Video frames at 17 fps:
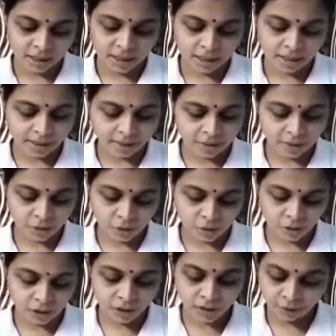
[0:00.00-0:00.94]
Next
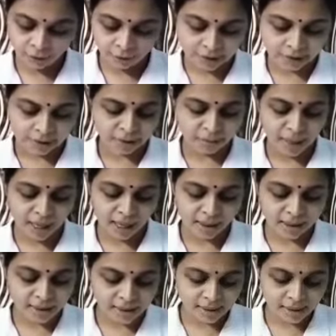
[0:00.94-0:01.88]
question, fill in the
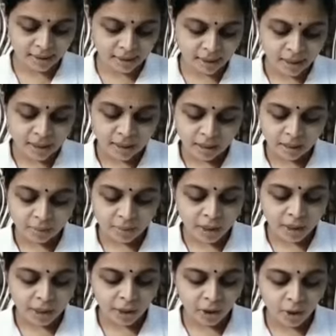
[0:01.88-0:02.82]
blanks.
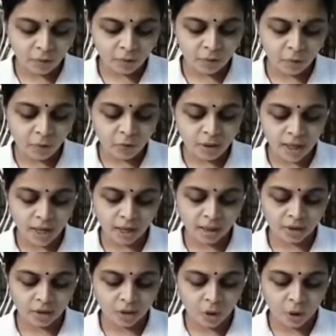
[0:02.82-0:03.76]
Burning of wood
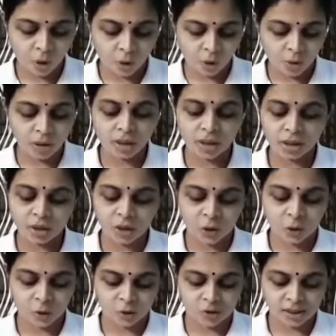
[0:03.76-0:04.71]
and coal
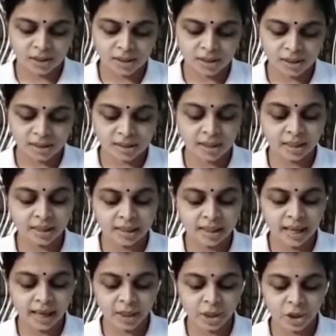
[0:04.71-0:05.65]
causes
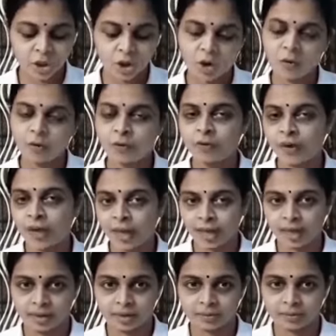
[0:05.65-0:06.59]
dash of
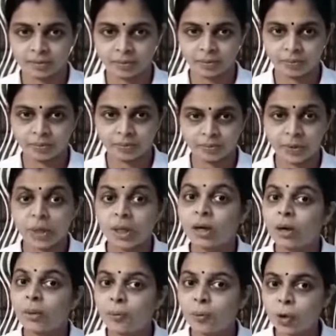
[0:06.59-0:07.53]
air.
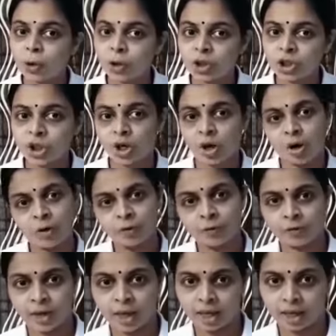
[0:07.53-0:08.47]
Pollution of
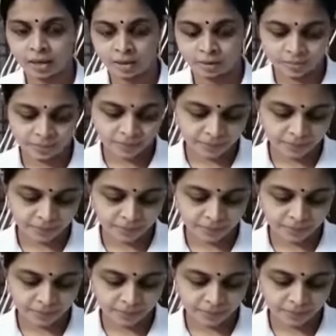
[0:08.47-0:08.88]
air.